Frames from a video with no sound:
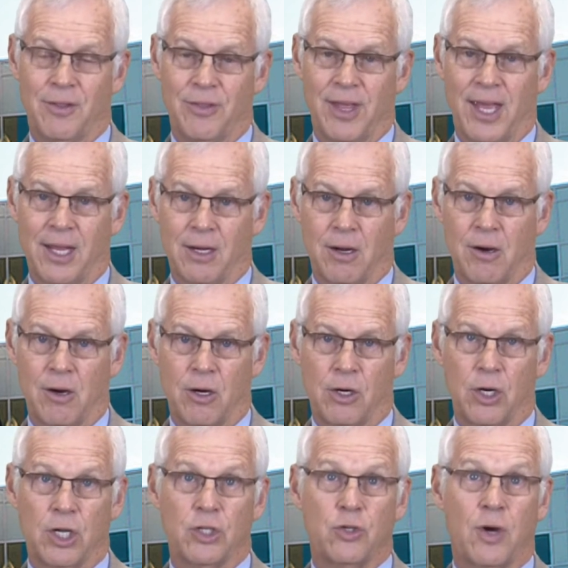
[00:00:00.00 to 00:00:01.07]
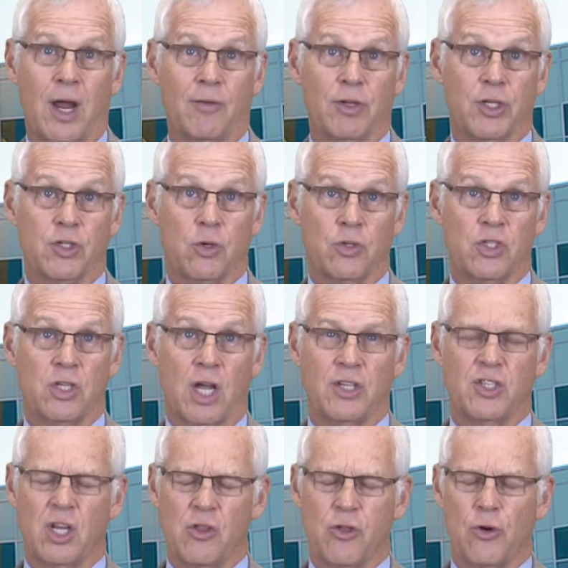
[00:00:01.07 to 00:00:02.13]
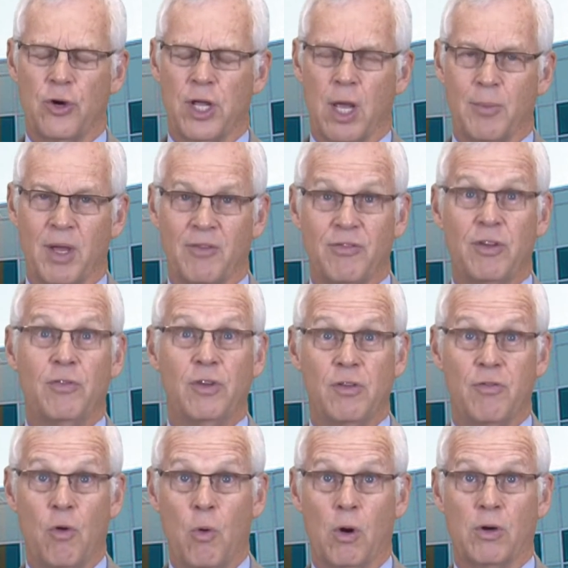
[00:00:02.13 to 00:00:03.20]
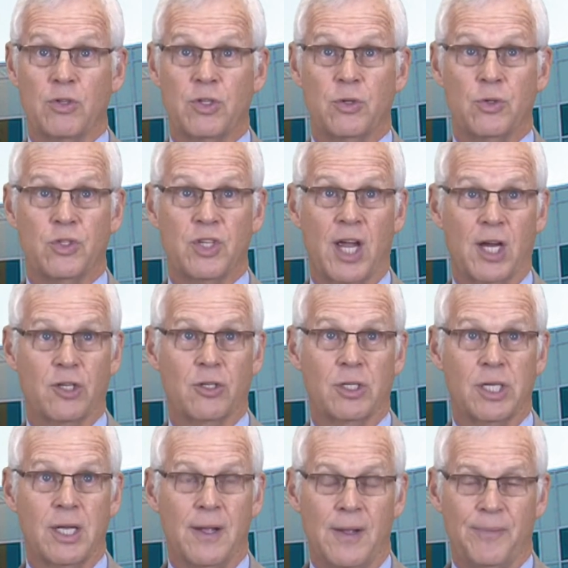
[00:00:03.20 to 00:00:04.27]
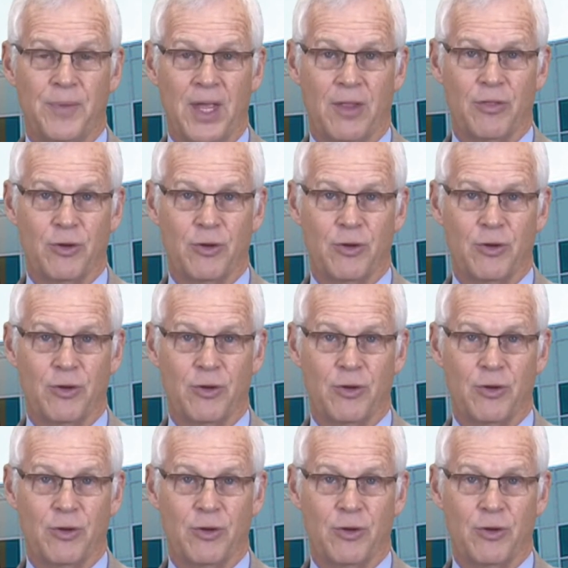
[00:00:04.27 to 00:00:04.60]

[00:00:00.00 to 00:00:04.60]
that are uh, traveling. So I said 30, I meant 54 students actually, and